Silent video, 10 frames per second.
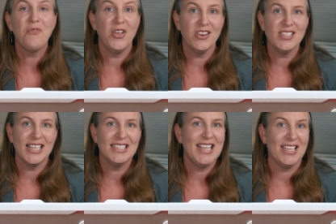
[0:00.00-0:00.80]
for your
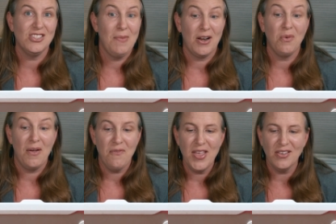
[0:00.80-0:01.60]
success no matter
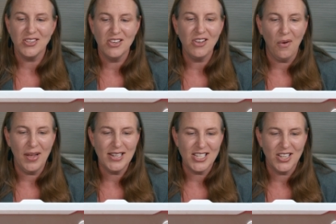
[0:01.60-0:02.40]
what field you go
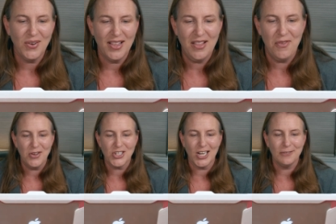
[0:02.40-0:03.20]
into in the
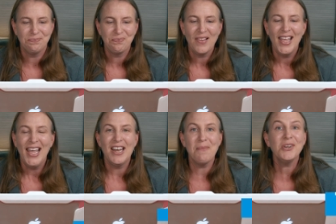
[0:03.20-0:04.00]
future.
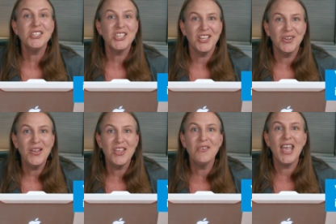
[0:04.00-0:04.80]
Number
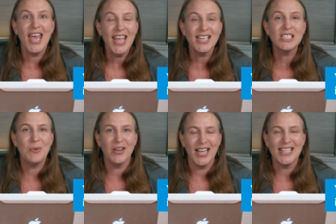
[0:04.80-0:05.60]
two, you get
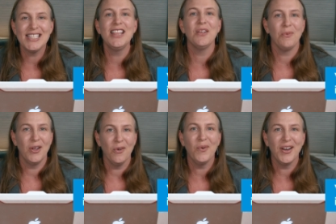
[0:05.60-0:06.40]
experience in the
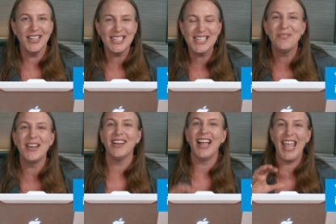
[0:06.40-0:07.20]
real world.
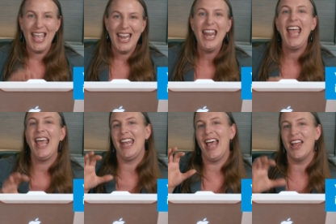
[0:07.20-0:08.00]
When you're in
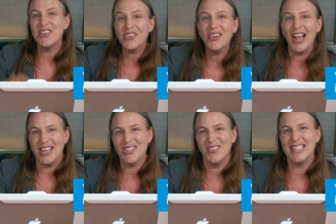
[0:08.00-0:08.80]
an
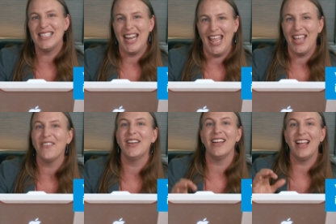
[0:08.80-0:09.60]
undergraduate setting
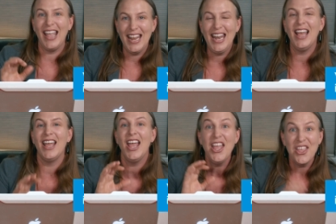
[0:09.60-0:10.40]
or when you're in
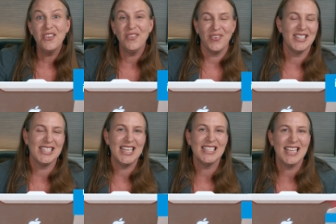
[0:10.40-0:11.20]
a
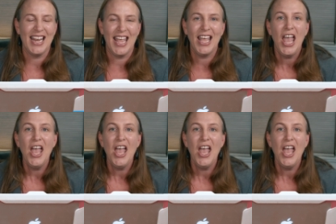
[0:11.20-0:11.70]
university setting,